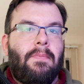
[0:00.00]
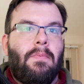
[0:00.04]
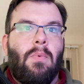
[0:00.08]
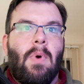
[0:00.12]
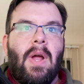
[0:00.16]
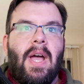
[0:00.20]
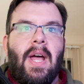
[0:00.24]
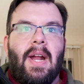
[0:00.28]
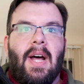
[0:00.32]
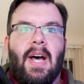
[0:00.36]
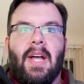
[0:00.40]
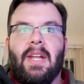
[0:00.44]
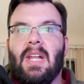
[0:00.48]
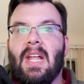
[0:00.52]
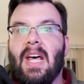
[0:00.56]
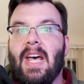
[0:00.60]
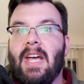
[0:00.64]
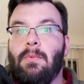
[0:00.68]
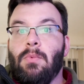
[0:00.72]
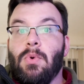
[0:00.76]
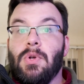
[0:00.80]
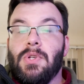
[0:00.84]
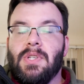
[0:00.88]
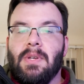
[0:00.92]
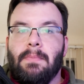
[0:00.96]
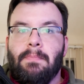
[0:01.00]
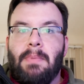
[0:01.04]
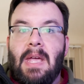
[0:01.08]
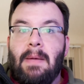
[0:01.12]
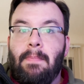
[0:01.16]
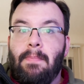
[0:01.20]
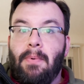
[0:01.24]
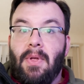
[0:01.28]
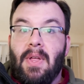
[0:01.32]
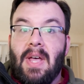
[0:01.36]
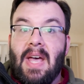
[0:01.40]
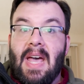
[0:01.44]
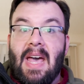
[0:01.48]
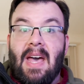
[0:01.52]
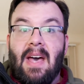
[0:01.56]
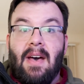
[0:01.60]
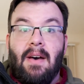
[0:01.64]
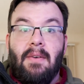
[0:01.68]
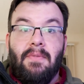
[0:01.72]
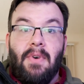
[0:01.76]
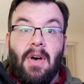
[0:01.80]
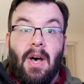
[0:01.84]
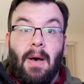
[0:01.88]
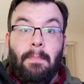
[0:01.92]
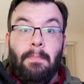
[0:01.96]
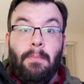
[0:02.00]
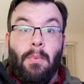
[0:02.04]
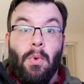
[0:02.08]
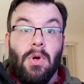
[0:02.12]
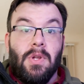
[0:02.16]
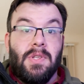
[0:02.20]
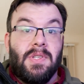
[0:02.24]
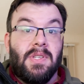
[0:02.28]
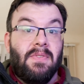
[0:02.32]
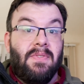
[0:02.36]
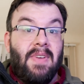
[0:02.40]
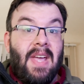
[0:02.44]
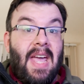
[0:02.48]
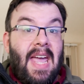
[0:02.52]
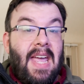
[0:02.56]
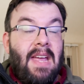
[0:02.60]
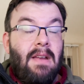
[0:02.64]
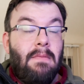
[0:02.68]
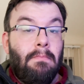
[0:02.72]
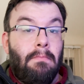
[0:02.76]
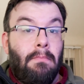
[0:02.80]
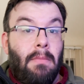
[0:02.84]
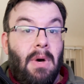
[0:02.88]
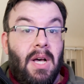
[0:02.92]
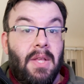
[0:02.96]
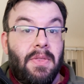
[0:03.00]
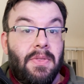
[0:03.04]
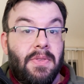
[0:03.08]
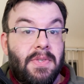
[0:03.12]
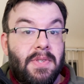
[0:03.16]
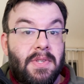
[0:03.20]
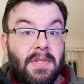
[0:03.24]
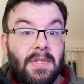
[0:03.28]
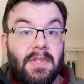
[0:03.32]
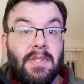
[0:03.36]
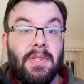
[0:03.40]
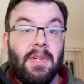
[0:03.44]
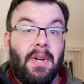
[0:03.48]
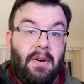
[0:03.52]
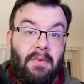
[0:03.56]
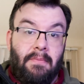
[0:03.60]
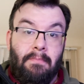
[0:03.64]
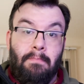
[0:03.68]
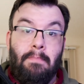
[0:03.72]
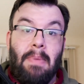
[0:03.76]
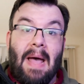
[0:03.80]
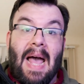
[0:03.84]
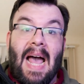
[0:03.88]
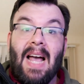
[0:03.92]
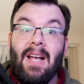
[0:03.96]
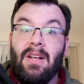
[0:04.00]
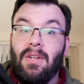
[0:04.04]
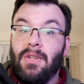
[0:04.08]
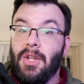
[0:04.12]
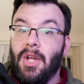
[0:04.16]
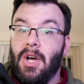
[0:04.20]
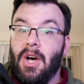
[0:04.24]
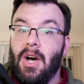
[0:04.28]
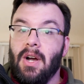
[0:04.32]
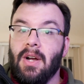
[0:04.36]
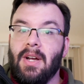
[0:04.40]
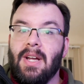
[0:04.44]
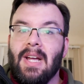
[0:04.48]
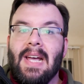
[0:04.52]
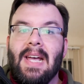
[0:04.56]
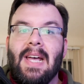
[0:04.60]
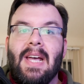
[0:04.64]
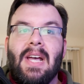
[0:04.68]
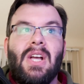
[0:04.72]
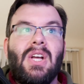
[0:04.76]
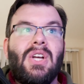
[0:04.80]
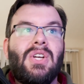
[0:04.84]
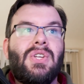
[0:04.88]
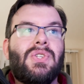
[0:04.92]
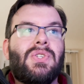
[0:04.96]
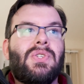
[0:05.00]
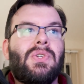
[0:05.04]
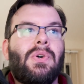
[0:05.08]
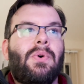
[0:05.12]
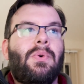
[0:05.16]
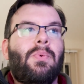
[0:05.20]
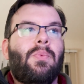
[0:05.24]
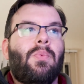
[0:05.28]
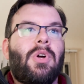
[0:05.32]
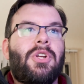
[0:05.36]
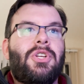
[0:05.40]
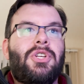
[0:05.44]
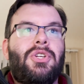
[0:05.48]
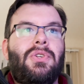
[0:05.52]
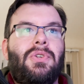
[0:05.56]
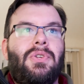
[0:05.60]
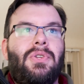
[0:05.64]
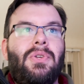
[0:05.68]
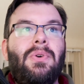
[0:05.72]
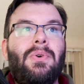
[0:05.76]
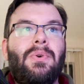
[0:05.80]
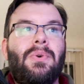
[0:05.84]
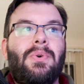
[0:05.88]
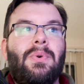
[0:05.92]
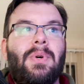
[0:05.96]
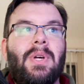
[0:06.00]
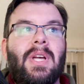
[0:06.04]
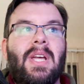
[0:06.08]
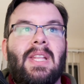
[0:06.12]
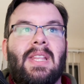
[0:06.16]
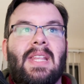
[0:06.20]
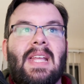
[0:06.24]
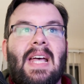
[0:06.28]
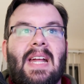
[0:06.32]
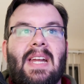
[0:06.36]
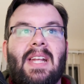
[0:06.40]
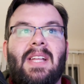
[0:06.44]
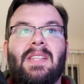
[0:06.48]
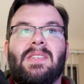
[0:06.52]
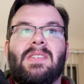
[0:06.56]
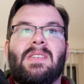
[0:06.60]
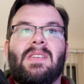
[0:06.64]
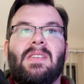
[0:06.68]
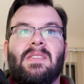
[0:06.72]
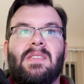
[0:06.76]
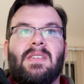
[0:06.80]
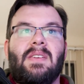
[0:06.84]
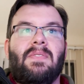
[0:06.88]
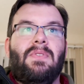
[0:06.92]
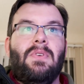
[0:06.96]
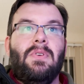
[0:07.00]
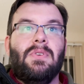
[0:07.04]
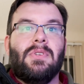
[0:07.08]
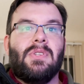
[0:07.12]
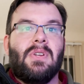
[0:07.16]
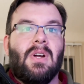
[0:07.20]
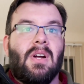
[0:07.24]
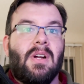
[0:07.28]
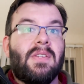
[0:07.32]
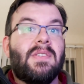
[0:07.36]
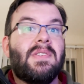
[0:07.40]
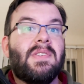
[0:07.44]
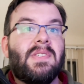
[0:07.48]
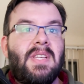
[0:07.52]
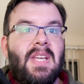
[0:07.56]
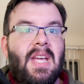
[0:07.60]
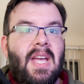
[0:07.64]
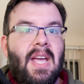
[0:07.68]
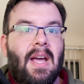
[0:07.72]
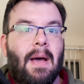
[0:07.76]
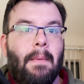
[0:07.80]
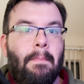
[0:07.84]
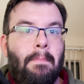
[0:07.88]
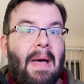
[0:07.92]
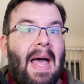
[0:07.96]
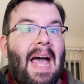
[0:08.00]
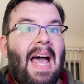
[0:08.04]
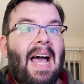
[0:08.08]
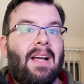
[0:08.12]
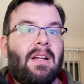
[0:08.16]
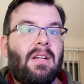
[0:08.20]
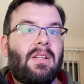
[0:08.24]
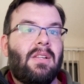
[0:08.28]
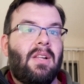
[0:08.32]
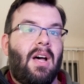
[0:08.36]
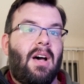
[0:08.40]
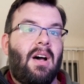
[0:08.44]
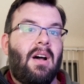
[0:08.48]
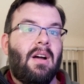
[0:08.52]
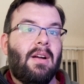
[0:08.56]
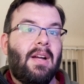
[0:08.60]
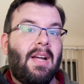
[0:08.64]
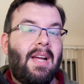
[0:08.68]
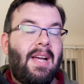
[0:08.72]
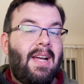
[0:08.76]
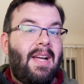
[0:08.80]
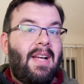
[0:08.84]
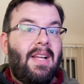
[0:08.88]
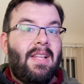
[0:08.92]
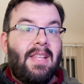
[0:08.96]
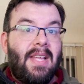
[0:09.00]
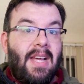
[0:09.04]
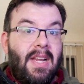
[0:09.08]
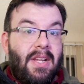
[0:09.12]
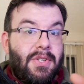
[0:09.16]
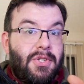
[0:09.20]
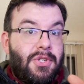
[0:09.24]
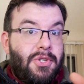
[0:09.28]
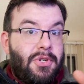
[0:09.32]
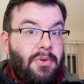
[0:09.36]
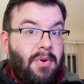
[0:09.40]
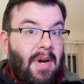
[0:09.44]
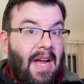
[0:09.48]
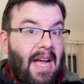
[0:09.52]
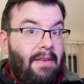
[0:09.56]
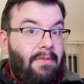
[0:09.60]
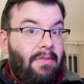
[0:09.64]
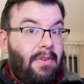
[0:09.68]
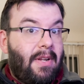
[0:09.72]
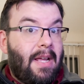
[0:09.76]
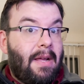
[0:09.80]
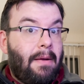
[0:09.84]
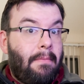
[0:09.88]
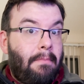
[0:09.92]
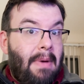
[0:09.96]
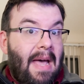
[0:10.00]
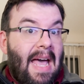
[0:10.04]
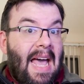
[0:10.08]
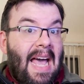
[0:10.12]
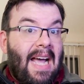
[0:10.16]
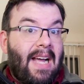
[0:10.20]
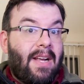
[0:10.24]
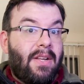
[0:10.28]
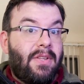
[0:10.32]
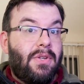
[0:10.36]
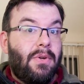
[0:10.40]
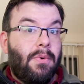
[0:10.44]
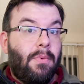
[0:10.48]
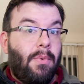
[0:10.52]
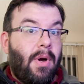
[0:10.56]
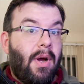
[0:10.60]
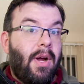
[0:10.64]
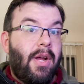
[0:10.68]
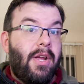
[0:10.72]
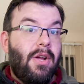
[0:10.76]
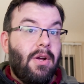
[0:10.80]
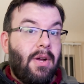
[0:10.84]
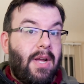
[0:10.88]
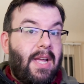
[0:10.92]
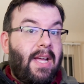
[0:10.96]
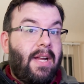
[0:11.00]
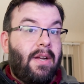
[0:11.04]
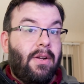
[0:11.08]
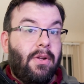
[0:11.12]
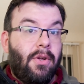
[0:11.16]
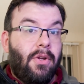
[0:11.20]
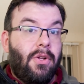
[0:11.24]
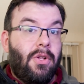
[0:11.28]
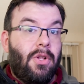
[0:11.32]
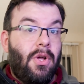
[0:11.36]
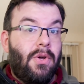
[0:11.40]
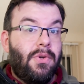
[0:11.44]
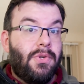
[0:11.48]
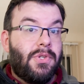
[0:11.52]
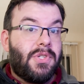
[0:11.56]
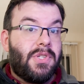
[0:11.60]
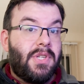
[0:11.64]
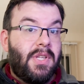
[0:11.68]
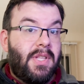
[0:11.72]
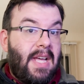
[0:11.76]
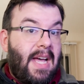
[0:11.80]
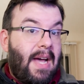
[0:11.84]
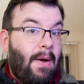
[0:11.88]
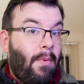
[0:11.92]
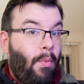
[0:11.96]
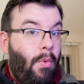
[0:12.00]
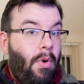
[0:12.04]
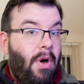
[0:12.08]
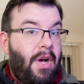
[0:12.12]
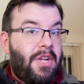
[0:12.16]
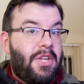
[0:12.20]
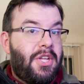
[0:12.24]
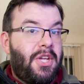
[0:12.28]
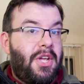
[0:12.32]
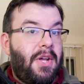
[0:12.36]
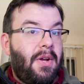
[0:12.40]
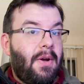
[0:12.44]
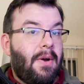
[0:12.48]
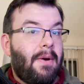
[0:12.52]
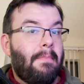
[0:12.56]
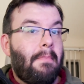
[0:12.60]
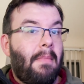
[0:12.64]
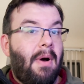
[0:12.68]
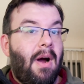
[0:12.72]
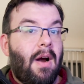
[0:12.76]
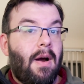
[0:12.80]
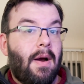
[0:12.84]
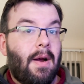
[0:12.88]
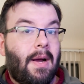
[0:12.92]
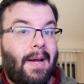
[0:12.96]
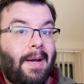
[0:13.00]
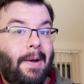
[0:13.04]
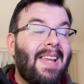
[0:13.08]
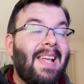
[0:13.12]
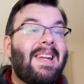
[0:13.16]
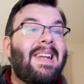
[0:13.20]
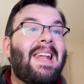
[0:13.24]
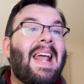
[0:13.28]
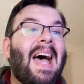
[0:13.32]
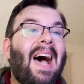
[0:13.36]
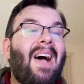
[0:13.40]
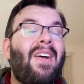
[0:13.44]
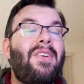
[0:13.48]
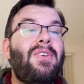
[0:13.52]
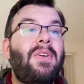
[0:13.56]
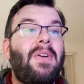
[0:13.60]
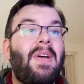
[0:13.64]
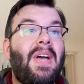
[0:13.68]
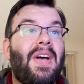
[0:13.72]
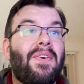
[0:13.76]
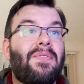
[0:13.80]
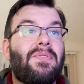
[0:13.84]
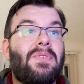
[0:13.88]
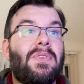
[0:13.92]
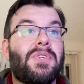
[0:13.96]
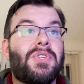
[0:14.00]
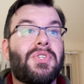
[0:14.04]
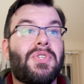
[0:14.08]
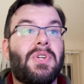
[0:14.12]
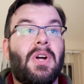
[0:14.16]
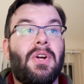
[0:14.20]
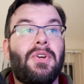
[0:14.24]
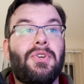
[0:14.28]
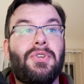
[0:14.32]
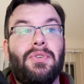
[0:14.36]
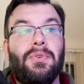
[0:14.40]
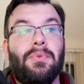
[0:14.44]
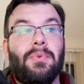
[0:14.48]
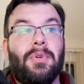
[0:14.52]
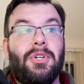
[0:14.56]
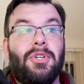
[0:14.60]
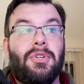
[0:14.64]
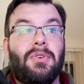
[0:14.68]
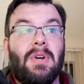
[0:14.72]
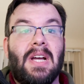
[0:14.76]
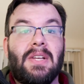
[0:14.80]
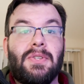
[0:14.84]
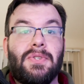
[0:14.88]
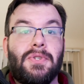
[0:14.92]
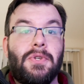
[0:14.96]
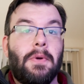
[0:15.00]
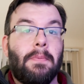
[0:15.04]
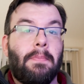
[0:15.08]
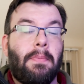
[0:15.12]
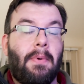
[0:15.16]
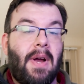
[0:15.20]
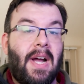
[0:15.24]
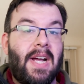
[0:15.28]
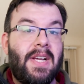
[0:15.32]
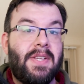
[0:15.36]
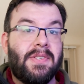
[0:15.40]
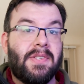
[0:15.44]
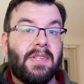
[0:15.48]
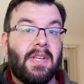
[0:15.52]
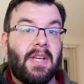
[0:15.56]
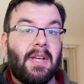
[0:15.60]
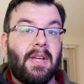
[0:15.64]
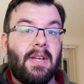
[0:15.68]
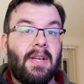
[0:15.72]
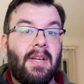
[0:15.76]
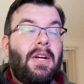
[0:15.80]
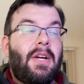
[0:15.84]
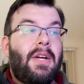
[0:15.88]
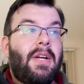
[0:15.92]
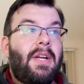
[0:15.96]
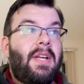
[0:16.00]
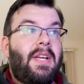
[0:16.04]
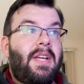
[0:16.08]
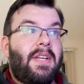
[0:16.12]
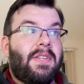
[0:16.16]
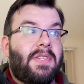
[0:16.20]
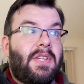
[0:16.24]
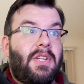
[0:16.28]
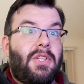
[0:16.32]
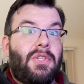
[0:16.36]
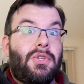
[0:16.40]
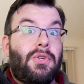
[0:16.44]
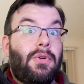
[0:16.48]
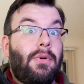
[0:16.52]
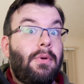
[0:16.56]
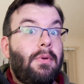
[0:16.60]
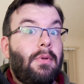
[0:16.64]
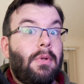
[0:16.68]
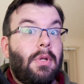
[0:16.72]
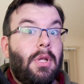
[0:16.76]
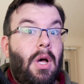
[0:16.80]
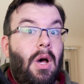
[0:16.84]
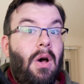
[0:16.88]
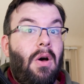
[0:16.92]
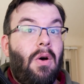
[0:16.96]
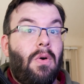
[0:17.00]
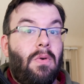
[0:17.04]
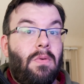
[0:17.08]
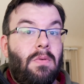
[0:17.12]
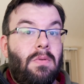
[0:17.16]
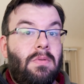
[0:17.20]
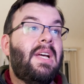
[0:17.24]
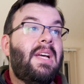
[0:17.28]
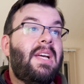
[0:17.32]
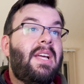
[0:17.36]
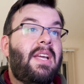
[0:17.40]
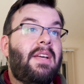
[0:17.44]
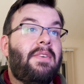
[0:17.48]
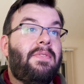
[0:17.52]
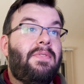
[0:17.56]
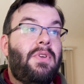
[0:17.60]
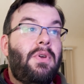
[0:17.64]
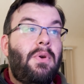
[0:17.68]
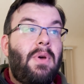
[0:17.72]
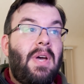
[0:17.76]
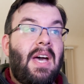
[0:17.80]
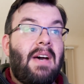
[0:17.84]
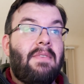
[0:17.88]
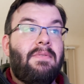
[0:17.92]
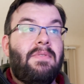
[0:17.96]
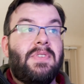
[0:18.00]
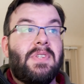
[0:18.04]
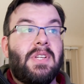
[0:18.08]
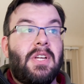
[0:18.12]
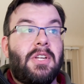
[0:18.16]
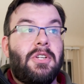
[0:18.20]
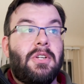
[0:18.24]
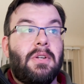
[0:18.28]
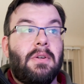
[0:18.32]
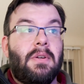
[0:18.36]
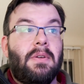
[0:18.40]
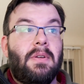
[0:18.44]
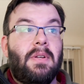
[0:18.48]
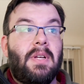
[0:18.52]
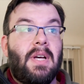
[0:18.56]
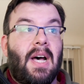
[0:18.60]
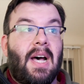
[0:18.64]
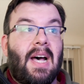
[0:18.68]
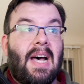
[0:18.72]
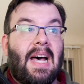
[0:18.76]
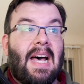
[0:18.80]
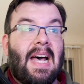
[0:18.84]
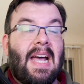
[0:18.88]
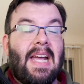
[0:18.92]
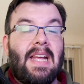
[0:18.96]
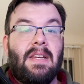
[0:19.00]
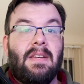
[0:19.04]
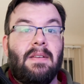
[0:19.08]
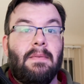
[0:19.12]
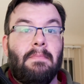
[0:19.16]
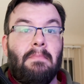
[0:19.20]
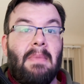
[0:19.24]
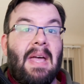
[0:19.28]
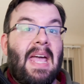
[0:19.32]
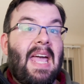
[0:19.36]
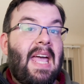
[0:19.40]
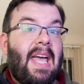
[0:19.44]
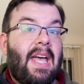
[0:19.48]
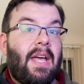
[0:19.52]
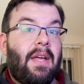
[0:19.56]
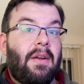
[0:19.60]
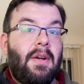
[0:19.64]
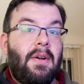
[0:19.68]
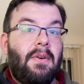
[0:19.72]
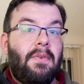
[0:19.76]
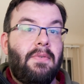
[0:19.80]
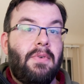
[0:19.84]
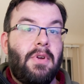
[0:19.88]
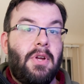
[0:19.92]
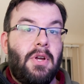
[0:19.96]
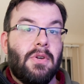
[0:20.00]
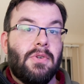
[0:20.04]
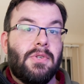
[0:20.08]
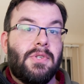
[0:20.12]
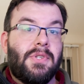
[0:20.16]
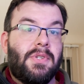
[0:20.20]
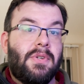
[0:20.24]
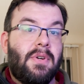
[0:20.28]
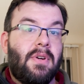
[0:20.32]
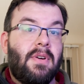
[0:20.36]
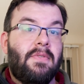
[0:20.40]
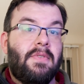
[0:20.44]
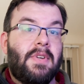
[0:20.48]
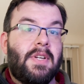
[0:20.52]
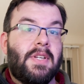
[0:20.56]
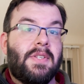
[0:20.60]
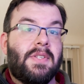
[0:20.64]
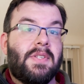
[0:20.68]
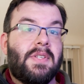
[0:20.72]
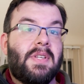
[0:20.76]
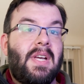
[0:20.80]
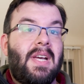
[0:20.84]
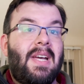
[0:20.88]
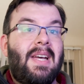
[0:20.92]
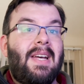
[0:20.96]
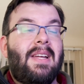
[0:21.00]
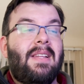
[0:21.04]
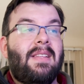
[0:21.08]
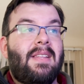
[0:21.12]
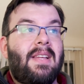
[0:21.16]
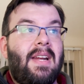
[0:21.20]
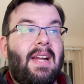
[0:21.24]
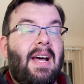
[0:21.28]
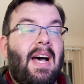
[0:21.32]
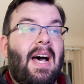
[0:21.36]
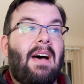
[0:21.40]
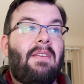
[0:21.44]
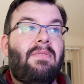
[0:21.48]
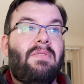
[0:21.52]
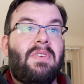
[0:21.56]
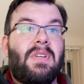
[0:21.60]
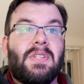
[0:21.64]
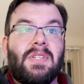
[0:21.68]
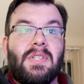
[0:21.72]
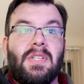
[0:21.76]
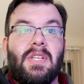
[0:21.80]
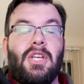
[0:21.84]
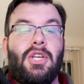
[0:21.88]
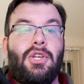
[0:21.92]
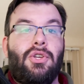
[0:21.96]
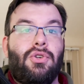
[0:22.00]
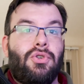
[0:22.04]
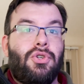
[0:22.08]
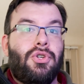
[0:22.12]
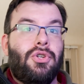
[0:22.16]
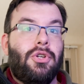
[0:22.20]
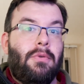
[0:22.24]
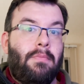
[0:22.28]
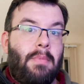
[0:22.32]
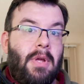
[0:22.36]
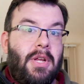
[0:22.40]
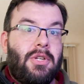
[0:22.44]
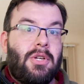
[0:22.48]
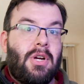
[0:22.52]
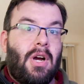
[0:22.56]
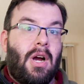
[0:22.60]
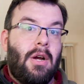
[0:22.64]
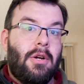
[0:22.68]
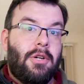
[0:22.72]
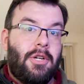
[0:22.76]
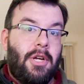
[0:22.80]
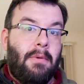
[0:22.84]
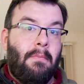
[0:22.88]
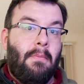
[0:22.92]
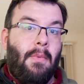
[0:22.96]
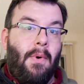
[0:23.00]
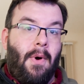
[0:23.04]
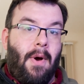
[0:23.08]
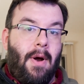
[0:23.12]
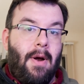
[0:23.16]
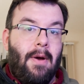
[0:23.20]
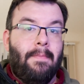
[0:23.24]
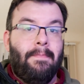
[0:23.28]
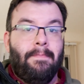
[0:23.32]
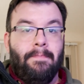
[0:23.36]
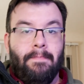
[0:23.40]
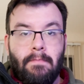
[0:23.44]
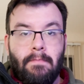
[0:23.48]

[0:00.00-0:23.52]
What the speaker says: read online where some people have upwards of 8 months of backlog. So what you do in that instance, if you start seeing a backlog that is traveling back to where you're getting close to that 1 year mark, now you have to start to address your pricing. Is it too low? If you have such a high demand for your service, then obviously you should be charging more.